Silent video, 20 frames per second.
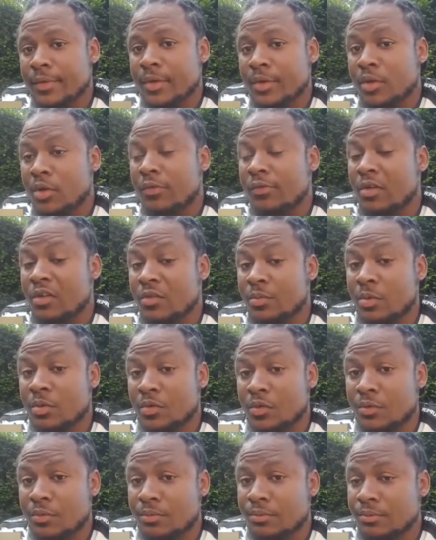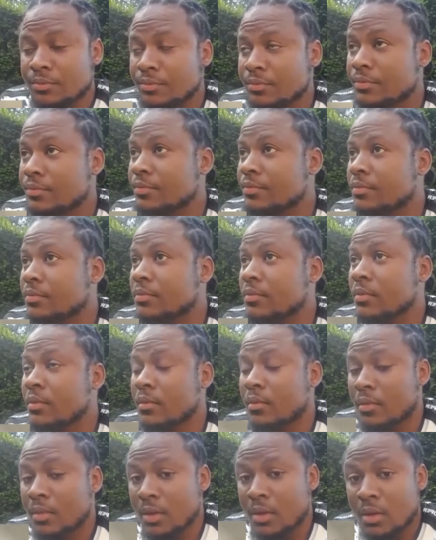Kinovers, boss.
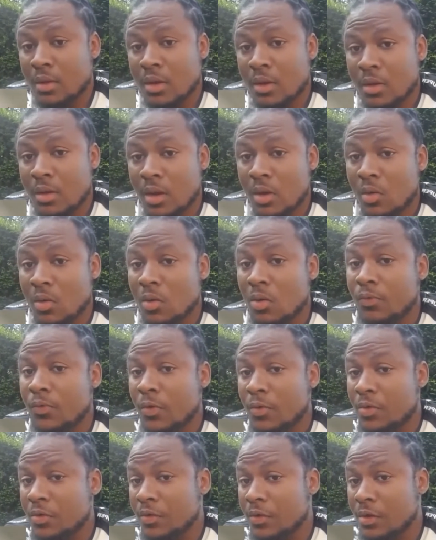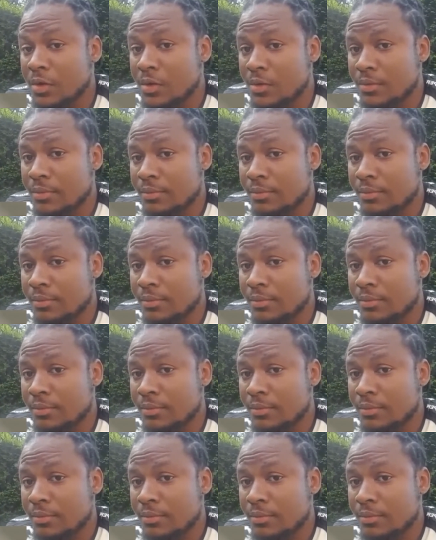I'll go look for Wizkid.